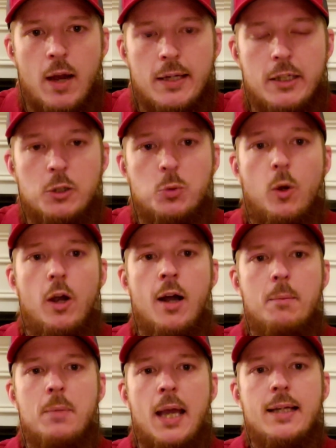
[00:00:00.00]
rankings were
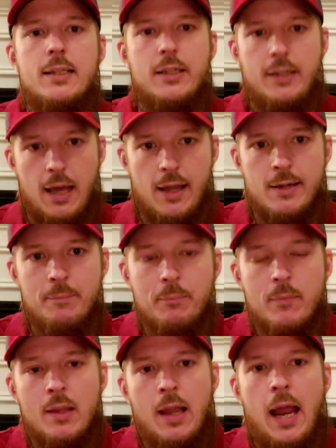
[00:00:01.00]
updated today,
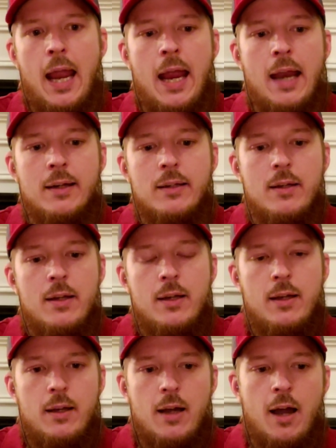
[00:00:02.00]
and
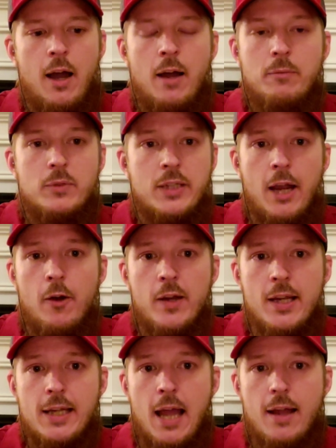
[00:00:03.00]

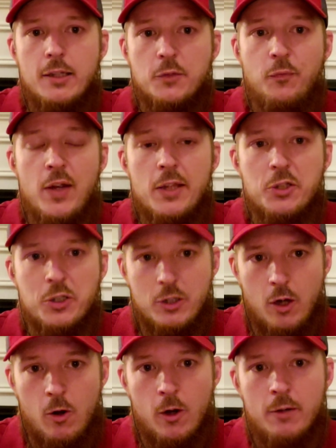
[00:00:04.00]
Terrion got his fifth
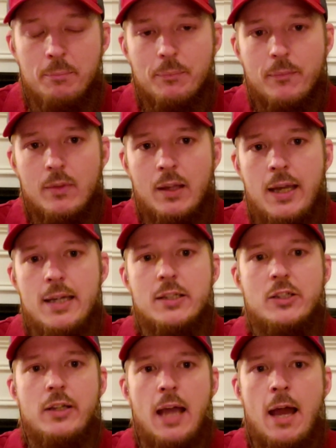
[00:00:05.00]
star. He
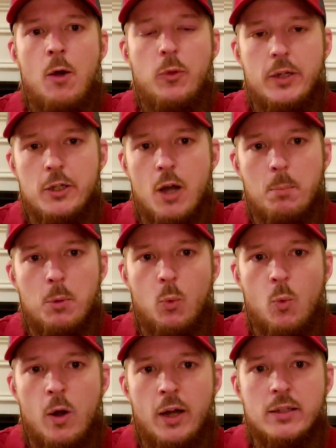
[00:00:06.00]
is now the number
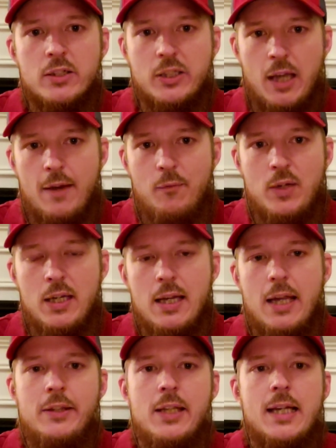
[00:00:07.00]
one
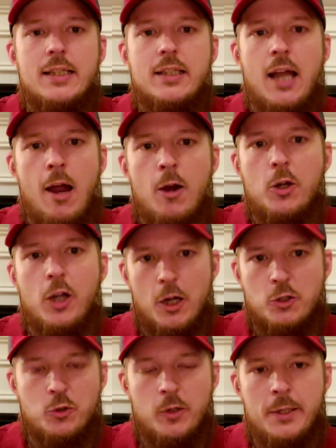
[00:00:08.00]
safety in the entire
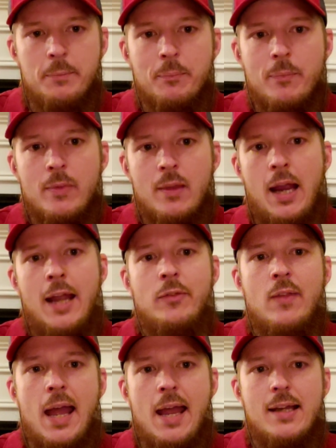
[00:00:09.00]
country,
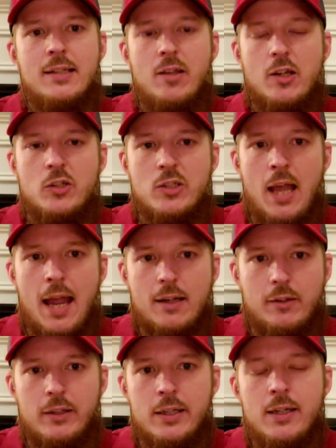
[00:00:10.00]
and that is
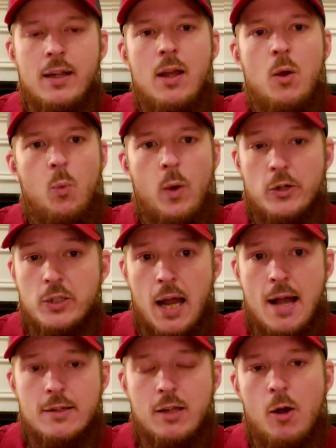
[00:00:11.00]
exactly where
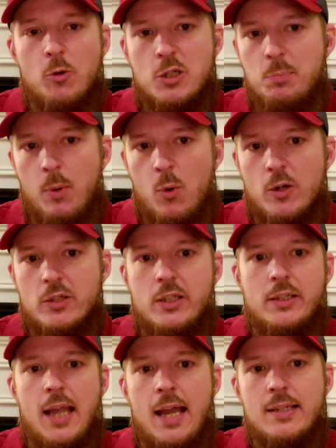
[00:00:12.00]
Tide Talk Sports
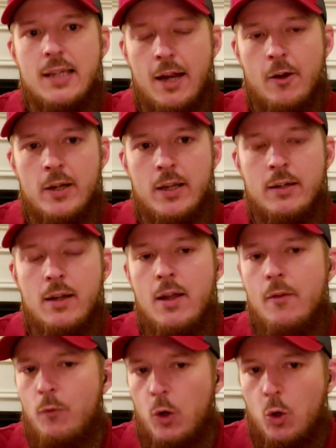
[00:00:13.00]
has had Terrion
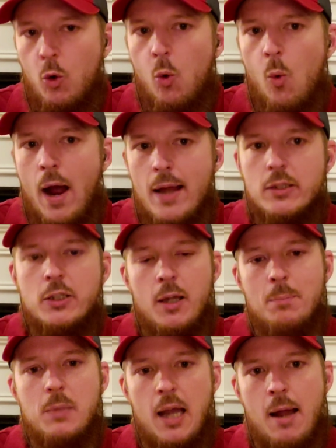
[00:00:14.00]
for quite
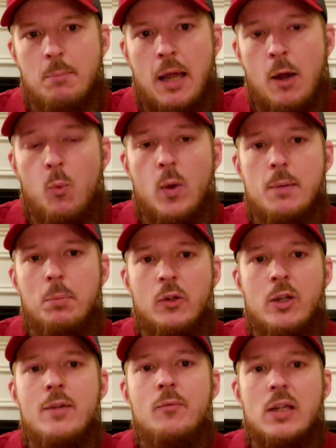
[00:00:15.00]
some time now. We
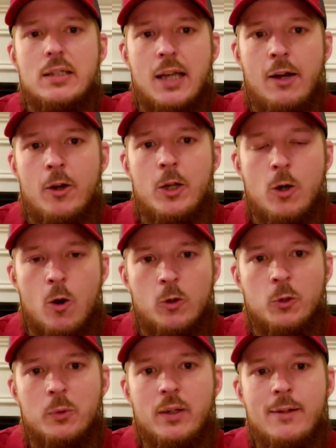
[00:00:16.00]
believe that Terrion
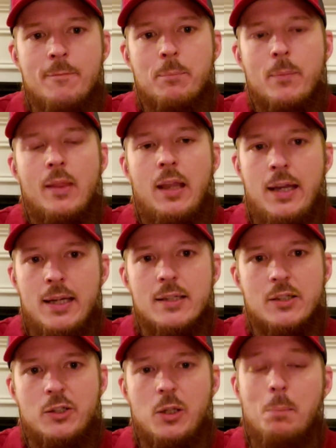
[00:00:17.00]
Arnold
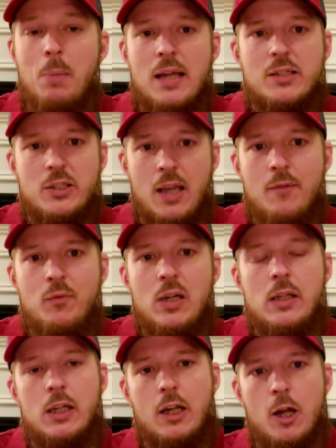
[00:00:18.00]
is the best
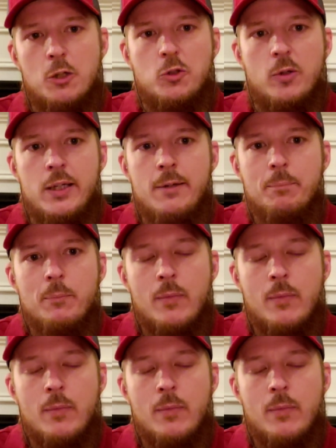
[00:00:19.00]
safety in the country,